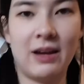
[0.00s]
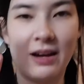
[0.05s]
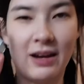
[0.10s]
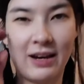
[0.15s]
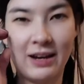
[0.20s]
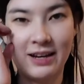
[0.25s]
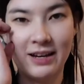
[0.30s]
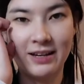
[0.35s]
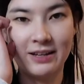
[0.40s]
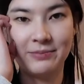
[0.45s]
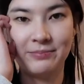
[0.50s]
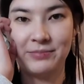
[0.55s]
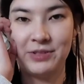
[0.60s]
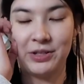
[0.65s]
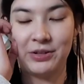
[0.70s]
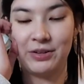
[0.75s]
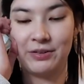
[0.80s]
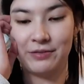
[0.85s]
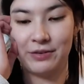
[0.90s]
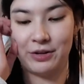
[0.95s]
I
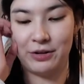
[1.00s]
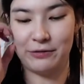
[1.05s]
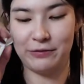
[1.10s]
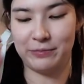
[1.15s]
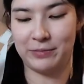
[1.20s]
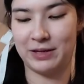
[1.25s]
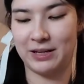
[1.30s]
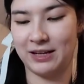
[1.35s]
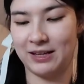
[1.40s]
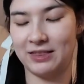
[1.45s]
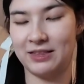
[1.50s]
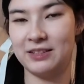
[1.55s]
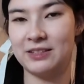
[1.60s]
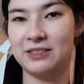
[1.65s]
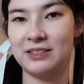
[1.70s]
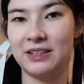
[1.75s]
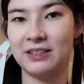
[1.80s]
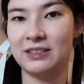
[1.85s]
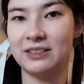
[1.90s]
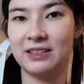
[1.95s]
don't even know if I'm going to get this
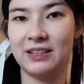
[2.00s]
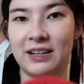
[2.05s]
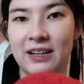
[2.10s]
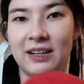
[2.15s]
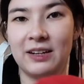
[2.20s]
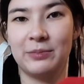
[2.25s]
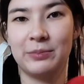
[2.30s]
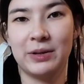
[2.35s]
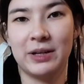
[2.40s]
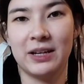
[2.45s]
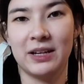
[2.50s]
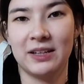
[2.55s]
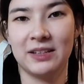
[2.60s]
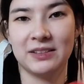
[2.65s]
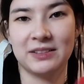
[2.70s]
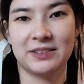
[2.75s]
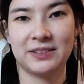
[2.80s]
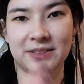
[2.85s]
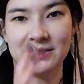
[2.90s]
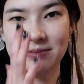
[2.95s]
done tonight
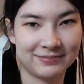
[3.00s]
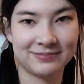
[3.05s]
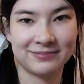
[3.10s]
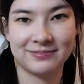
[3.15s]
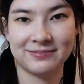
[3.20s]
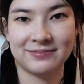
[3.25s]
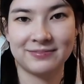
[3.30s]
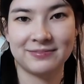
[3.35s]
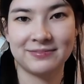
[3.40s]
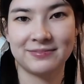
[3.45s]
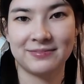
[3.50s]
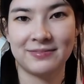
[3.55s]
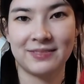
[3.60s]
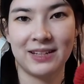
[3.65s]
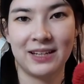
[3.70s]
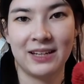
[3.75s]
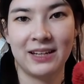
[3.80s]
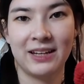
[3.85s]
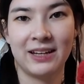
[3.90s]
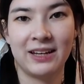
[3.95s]
because
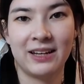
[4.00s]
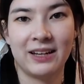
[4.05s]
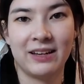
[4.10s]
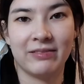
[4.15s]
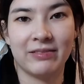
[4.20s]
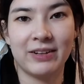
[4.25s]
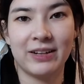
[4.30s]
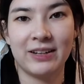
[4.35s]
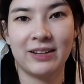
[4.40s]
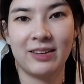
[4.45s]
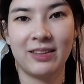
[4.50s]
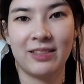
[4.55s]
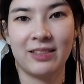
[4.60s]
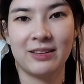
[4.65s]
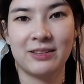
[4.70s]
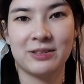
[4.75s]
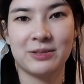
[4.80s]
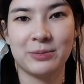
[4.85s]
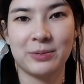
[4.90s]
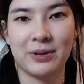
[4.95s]
I've got other
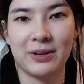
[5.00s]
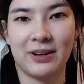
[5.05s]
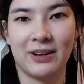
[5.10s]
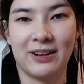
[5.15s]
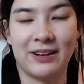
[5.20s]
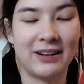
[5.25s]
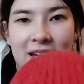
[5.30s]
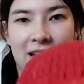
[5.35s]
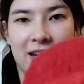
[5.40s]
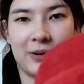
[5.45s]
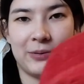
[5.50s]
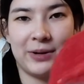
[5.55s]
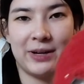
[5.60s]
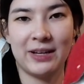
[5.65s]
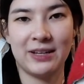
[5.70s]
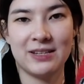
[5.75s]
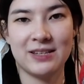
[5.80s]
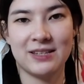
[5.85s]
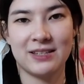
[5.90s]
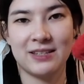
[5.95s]
things to work on.
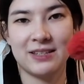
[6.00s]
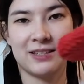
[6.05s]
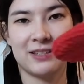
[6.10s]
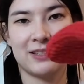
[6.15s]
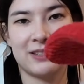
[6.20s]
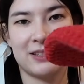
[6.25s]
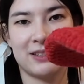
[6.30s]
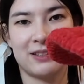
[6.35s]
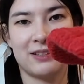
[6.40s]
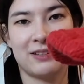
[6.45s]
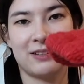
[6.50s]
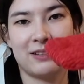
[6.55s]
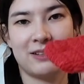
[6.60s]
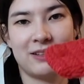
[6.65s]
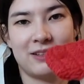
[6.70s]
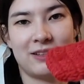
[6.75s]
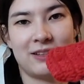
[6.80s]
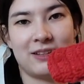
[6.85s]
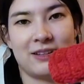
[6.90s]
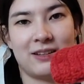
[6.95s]
Anyways,
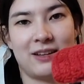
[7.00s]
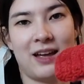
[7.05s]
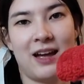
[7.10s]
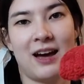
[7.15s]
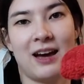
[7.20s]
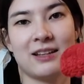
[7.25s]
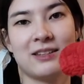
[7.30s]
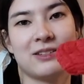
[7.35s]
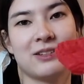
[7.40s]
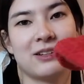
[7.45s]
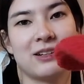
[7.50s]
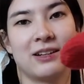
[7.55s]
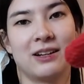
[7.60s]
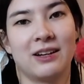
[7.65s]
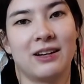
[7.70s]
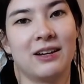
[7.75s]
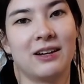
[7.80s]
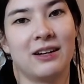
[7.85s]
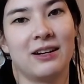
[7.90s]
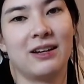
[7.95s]
hat's looking
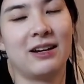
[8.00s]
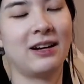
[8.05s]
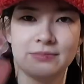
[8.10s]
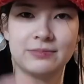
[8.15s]
good.